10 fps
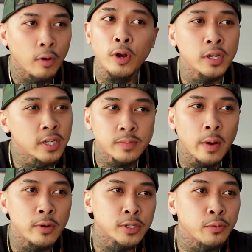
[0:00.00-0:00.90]
Earliest
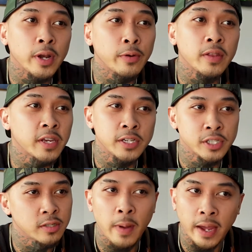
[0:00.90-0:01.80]
memories is running around the
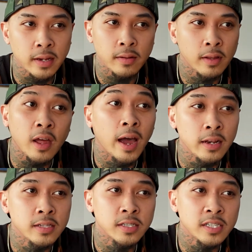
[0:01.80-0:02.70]
kitchens back in the
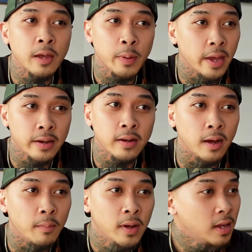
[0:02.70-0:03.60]
islands in
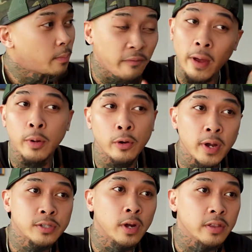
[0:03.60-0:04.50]
Saipan. My family owned a
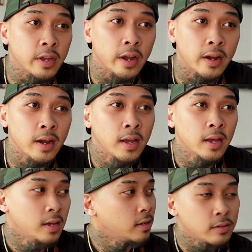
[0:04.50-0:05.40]
restaurant there.
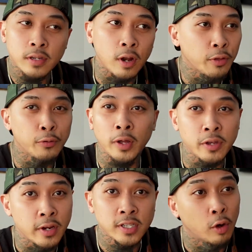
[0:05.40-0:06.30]
You know, throughout
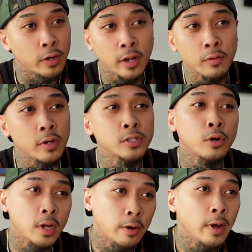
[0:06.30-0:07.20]
the years, they owned another one in
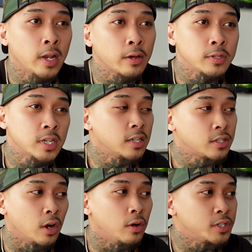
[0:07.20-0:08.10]
Shoreline, right, like we said.
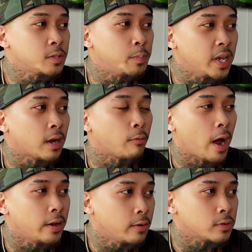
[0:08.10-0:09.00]
So just being
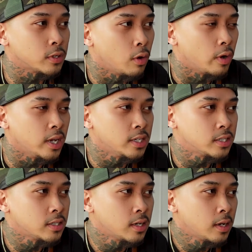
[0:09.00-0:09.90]
around it was always,